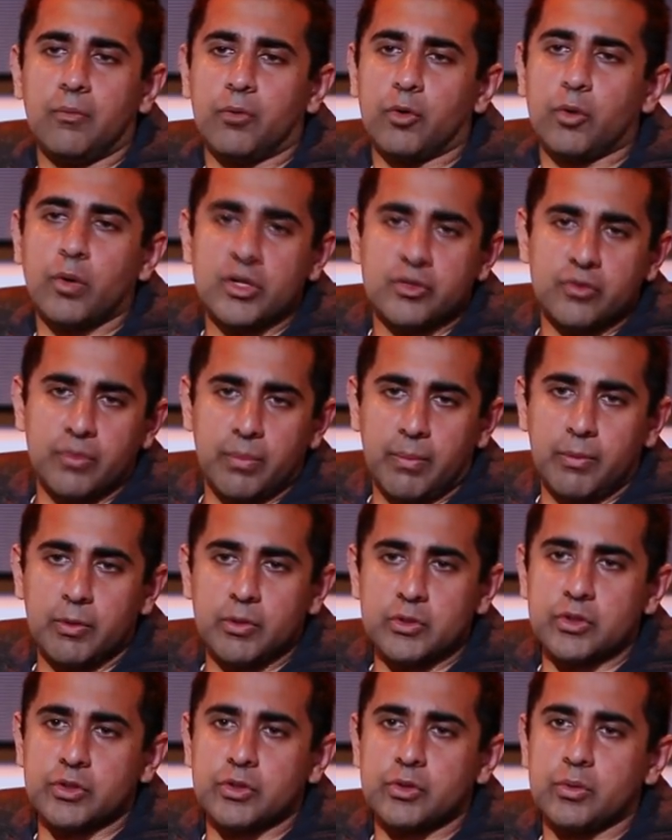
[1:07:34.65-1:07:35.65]
request for
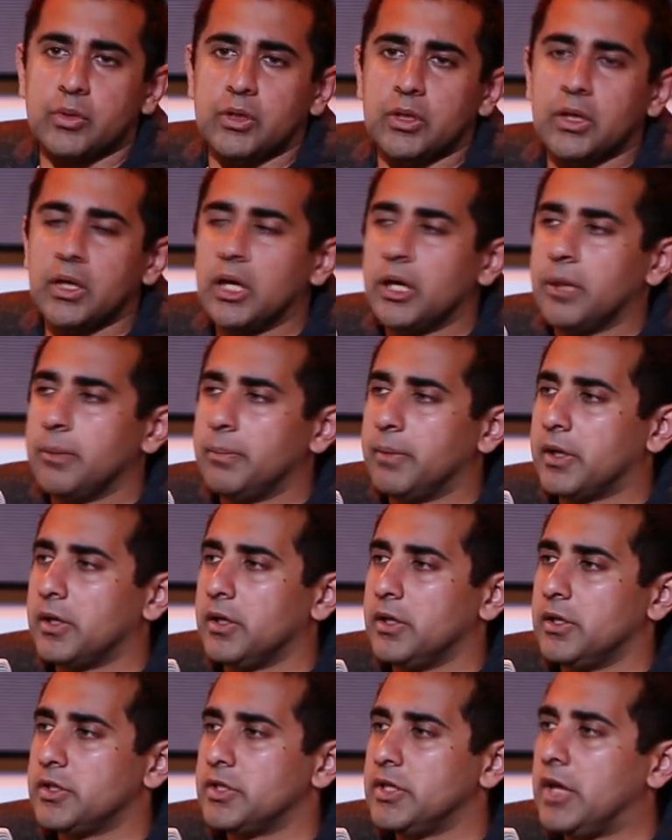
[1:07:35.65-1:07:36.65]
proposal tool,
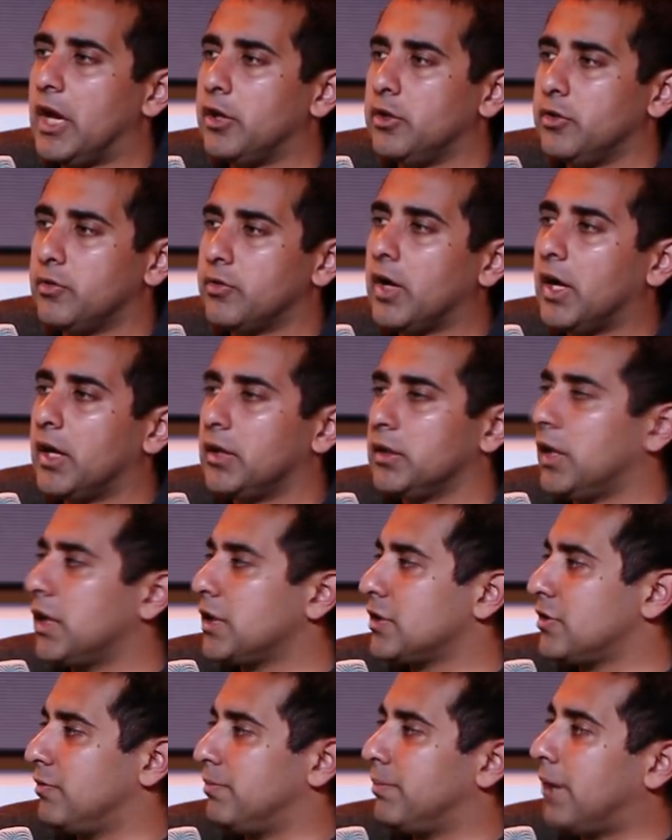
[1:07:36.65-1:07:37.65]
because now you've got
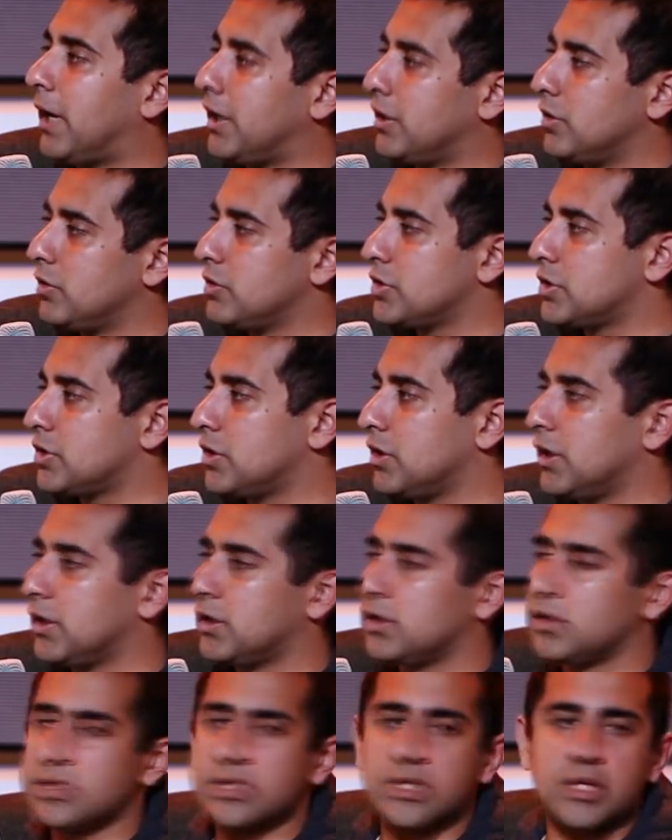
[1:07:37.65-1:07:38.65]
lots of buyers,
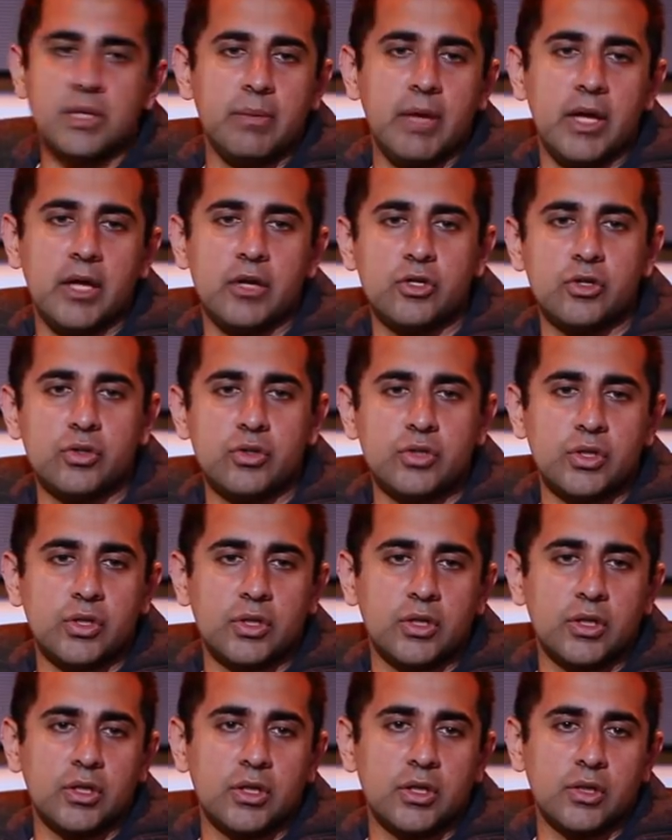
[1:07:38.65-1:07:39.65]
like the city managers
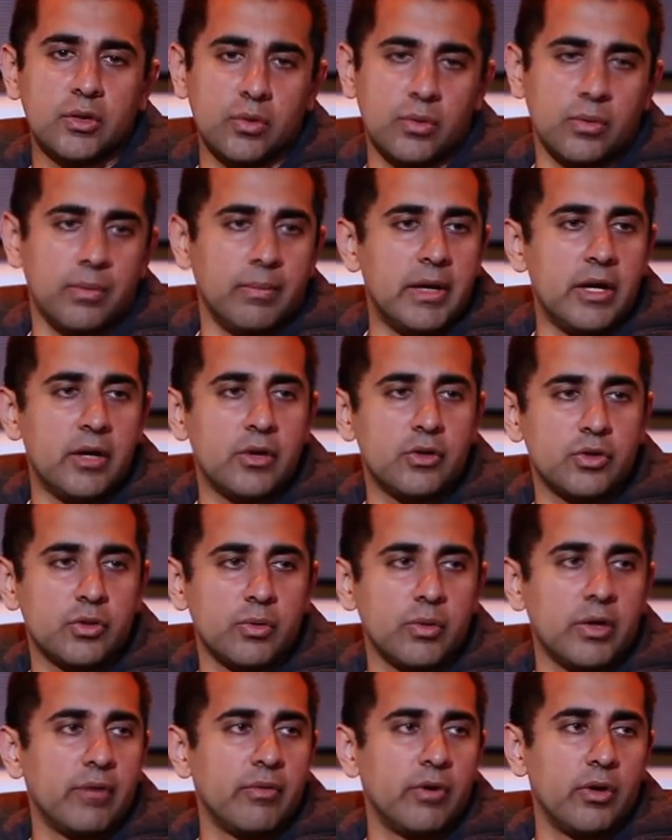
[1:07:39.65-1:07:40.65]
or mayors
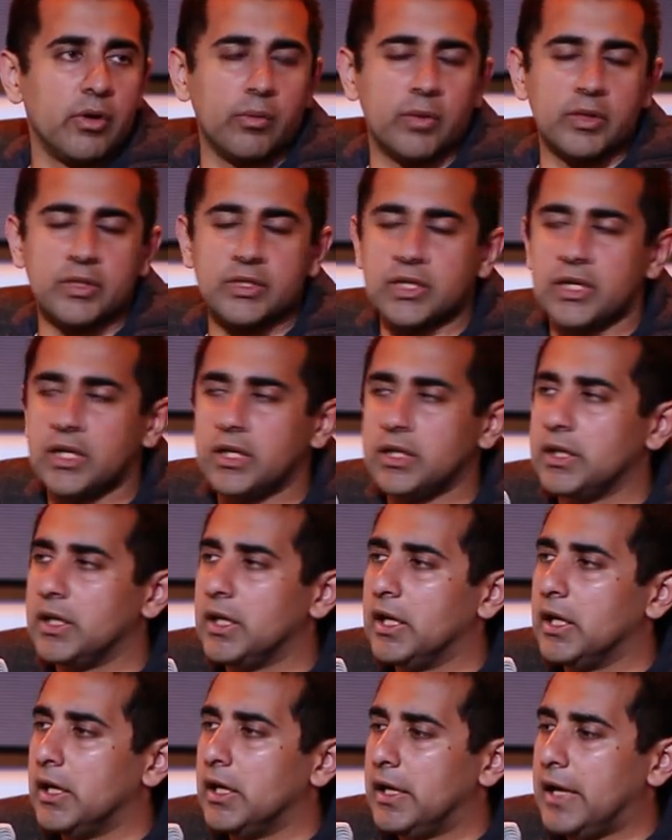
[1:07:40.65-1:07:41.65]
or whatever on one side,
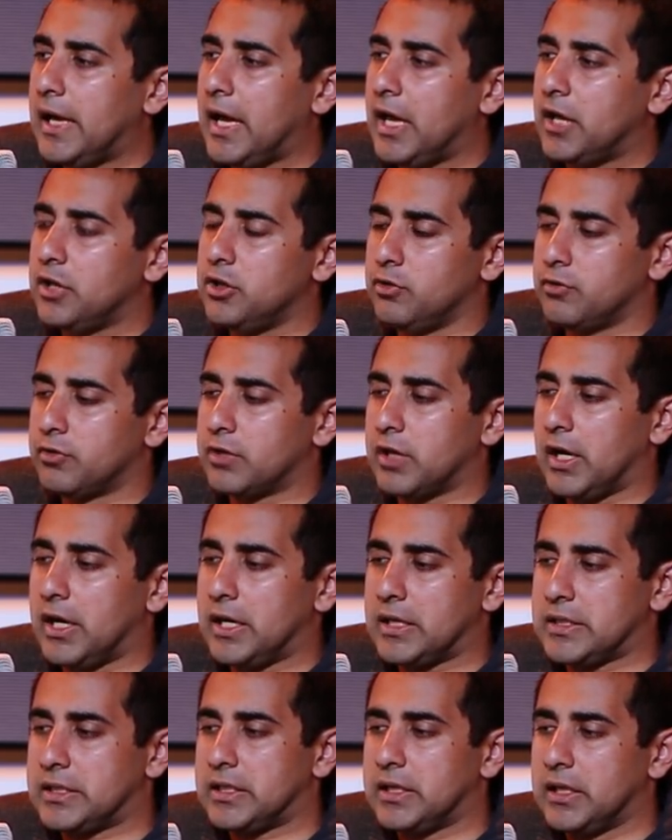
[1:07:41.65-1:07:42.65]
and you've
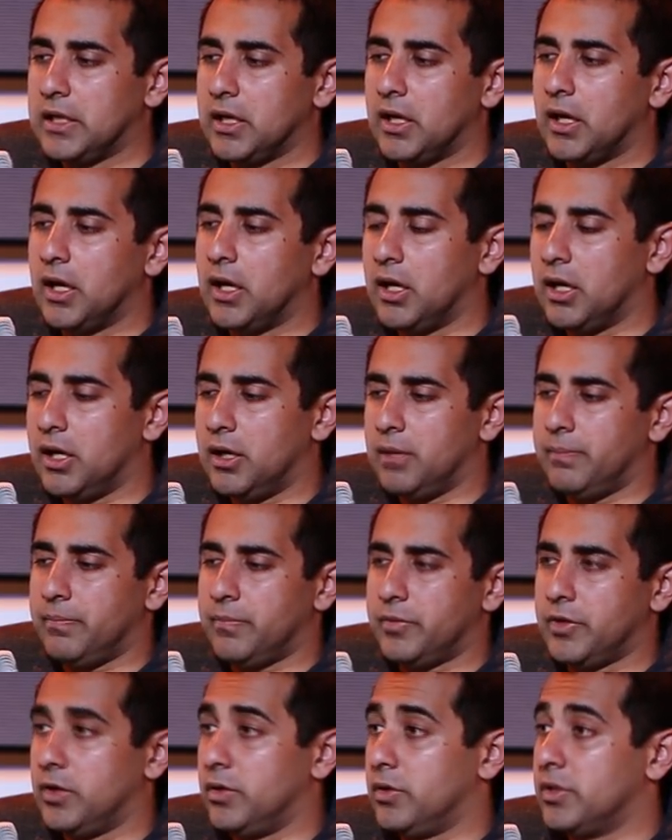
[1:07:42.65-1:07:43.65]
got
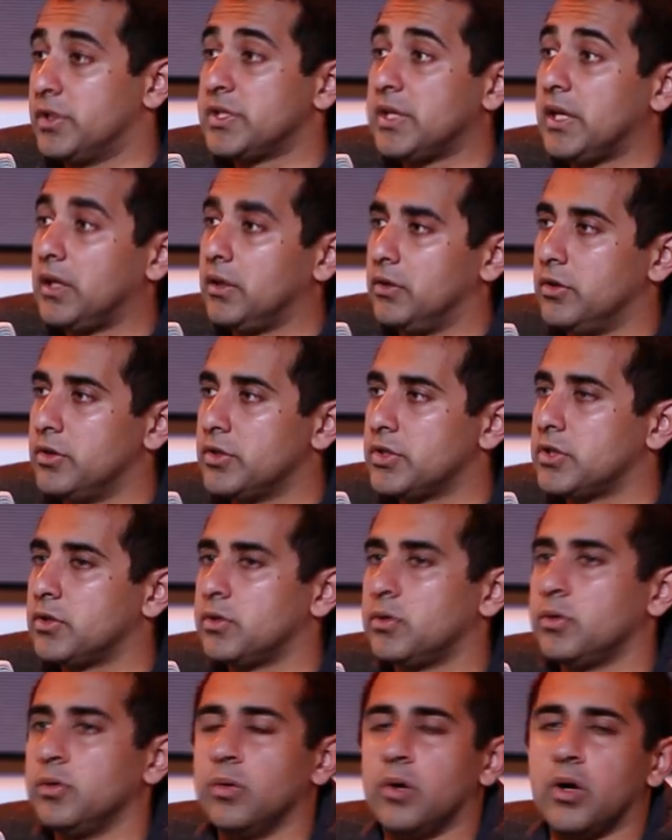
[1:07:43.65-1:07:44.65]
you know, the sellers
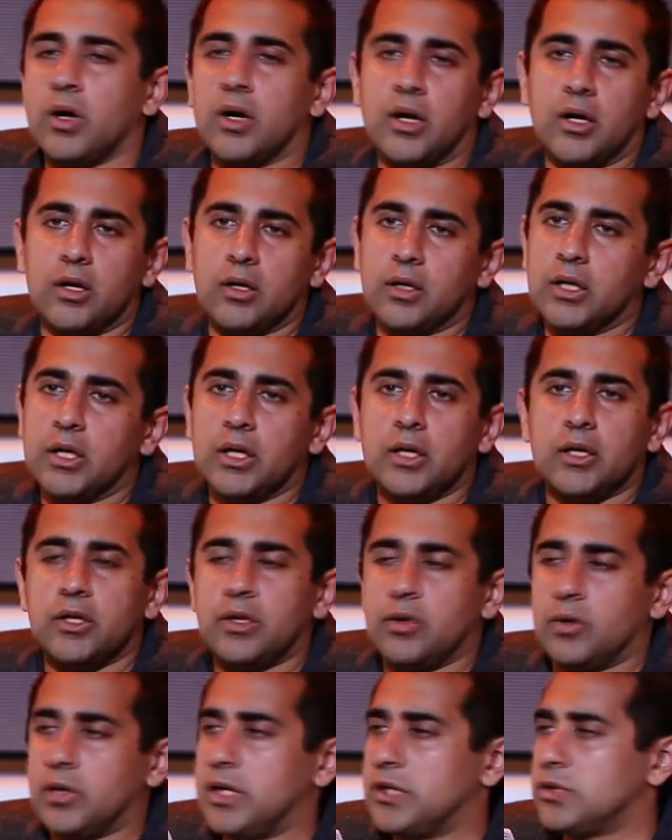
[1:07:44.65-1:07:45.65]
who are,
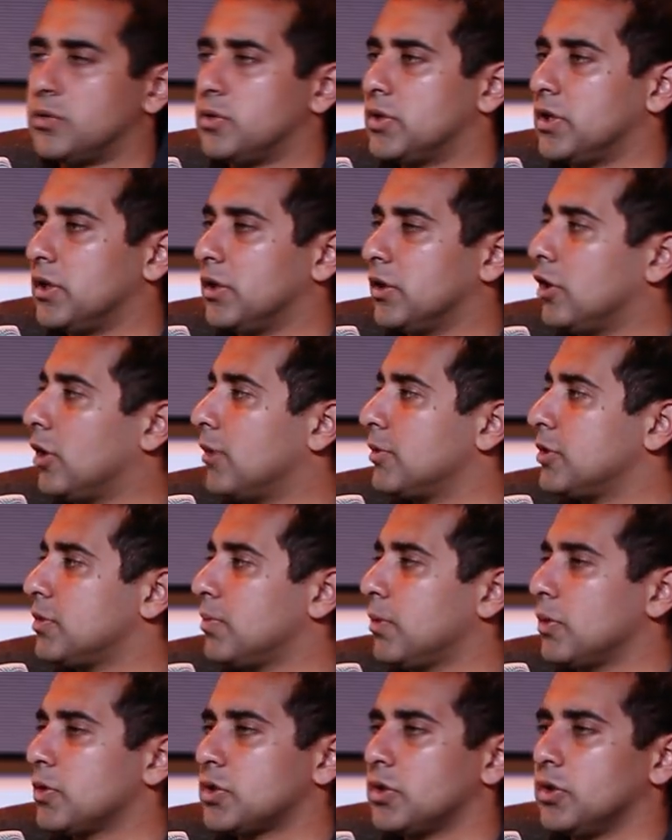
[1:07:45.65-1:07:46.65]
you know, guys who are selling garbage
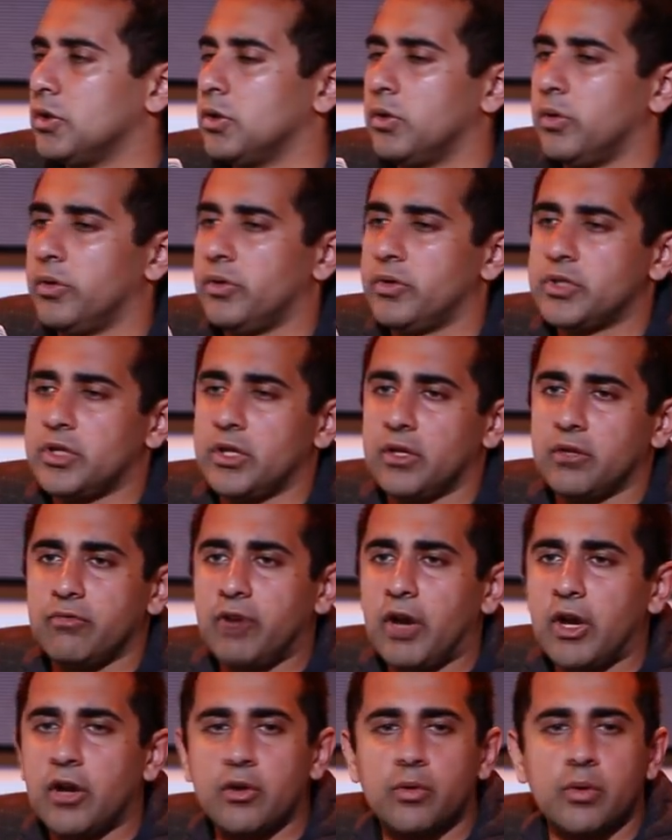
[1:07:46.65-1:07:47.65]
disposal, or they're selling
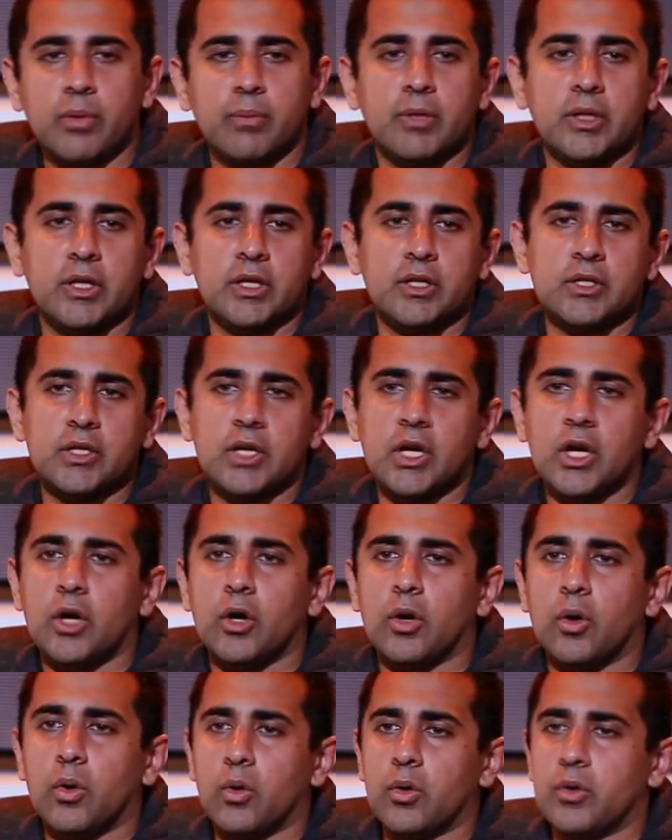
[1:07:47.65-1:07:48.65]
fire equipment,
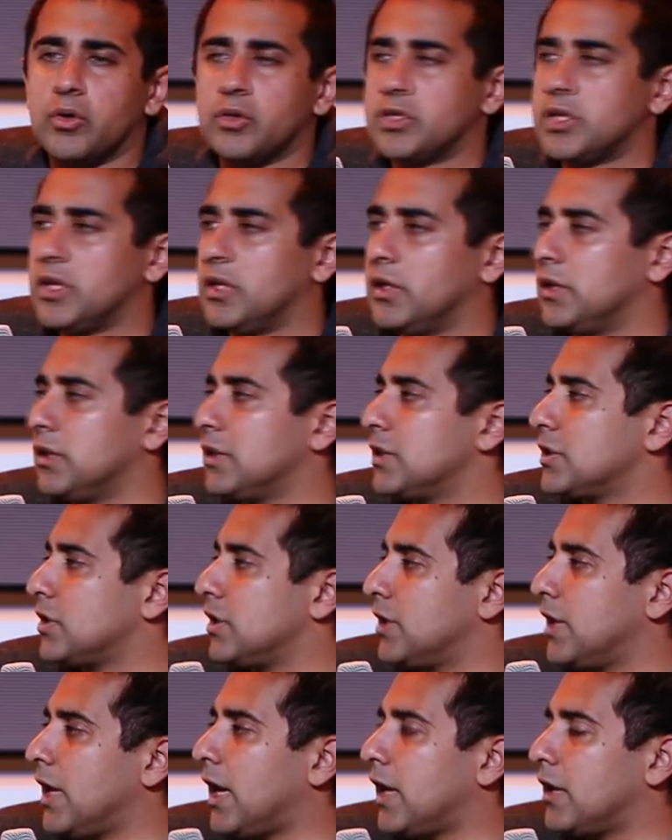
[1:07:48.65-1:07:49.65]
or they're selling this
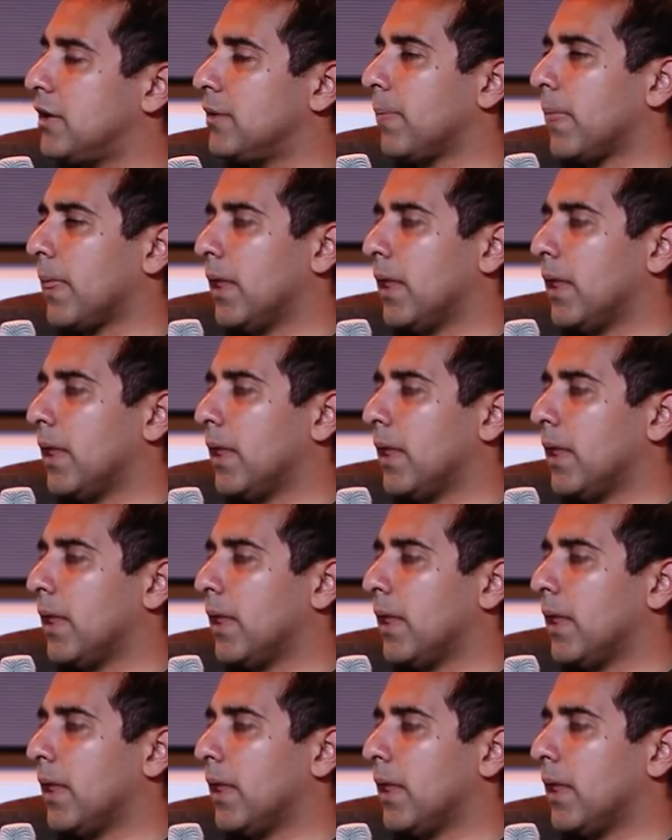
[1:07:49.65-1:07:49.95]
and that.